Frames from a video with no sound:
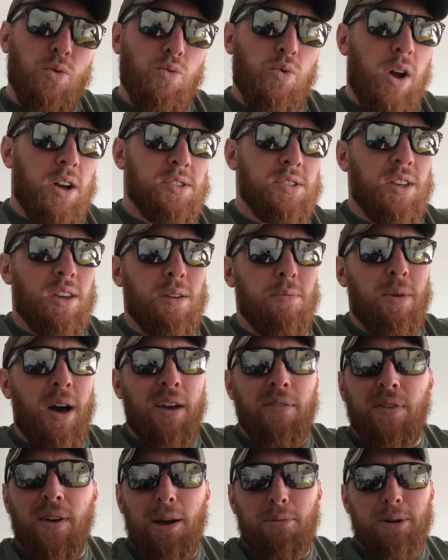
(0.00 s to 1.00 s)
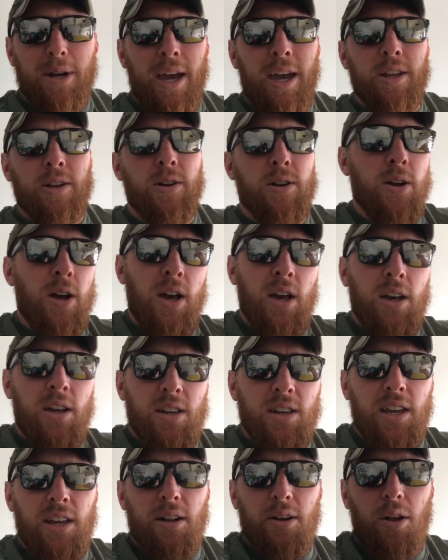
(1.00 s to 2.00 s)
Rusty, my fabricator,
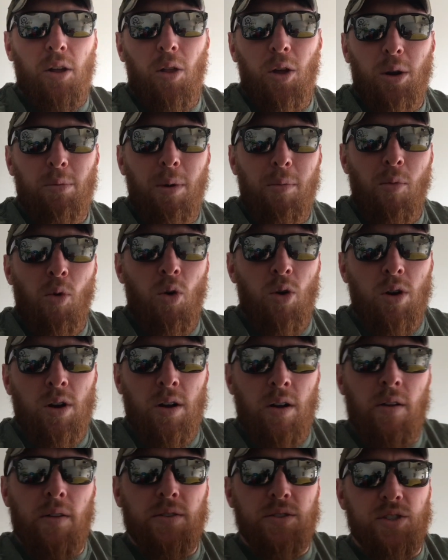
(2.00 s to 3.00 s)
needed a little bit more,